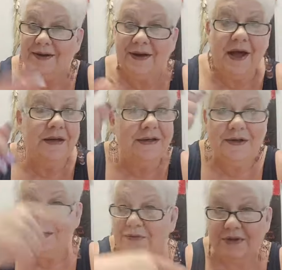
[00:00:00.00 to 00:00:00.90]
God
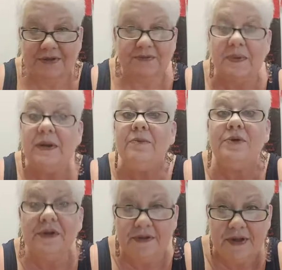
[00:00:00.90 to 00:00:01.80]
didn't do this. People
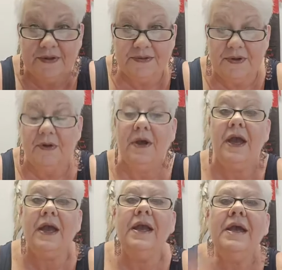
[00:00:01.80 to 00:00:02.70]
did this.
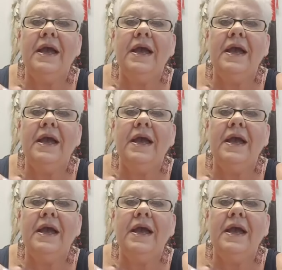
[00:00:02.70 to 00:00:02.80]
Okay.